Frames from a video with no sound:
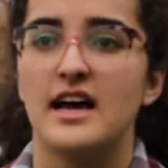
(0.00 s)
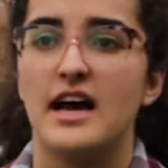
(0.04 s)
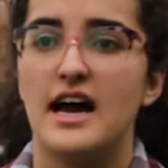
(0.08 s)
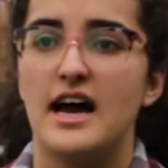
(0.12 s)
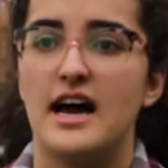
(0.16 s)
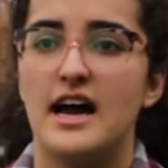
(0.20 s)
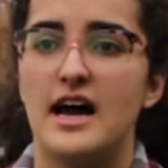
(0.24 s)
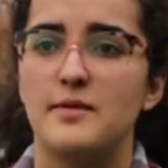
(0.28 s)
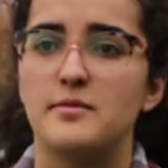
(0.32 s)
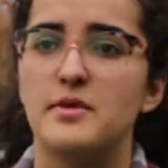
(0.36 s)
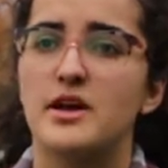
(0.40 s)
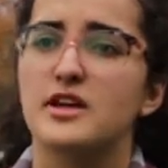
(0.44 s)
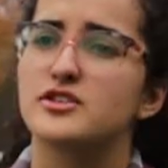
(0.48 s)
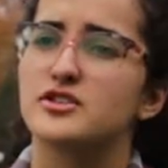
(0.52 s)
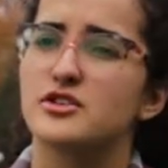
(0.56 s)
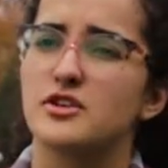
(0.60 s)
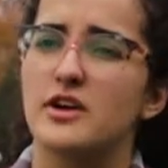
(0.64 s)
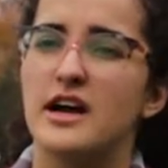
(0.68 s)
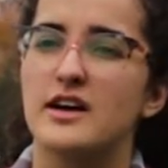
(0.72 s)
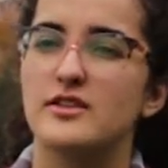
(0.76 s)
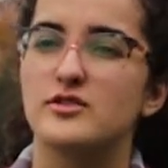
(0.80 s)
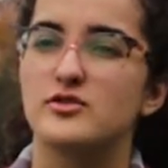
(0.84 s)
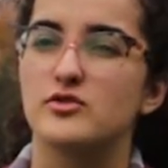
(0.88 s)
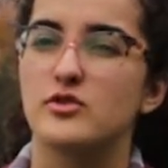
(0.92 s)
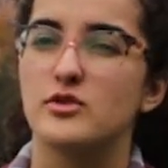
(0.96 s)
Uh, I'm not sure
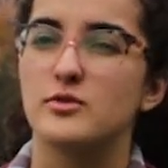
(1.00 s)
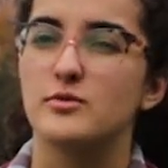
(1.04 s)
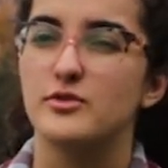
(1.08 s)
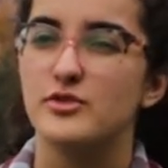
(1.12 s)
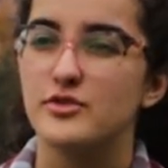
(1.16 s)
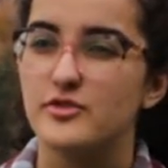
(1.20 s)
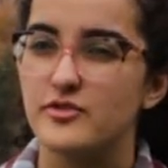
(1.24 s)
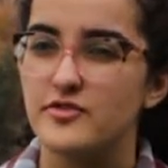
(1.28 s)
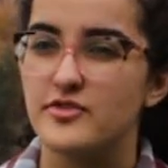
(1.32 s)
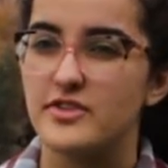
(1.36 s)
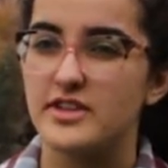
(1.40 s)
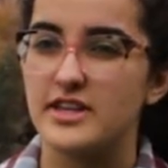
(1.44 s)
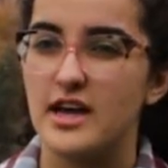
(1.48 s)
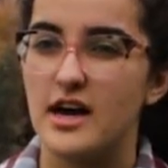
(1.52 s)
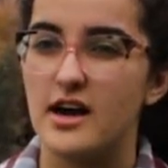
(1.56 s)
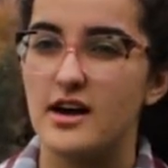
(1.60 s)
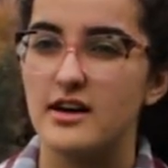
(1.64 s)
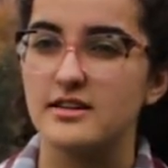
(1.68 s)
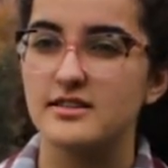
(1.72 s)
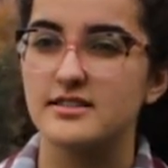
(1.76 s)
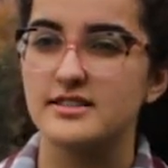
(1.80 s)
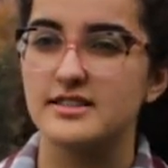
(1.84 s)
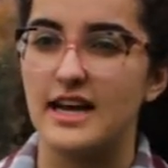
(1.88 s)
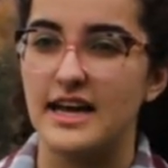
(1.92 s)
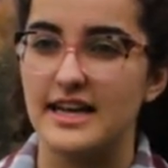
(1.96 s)
how to remove the
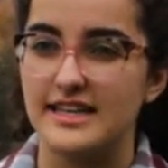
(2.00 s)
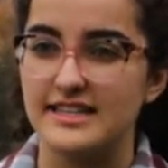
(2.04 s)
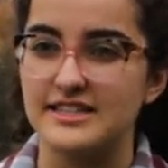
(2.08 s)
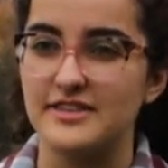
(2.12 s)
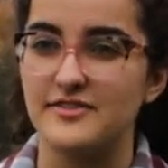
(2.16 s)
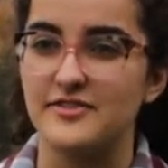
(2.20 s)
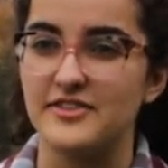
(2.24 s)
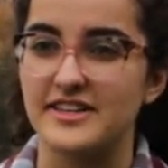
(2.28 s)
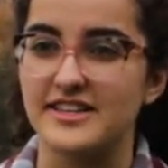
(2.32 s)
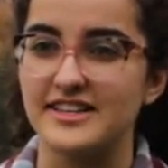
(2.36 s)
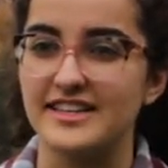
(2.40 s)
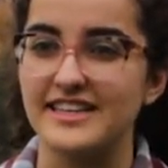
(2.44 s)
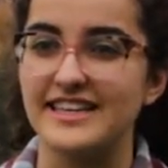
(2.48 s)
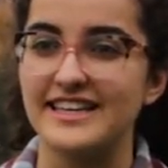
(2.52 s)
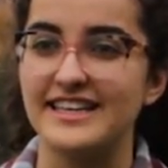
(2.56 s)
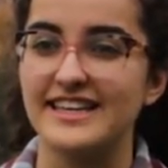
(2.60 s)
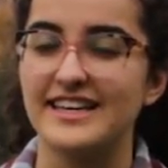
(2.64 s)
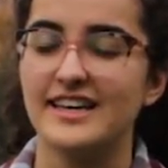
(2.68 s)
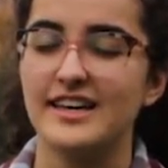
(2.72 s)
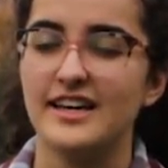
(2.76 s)
young scientifically.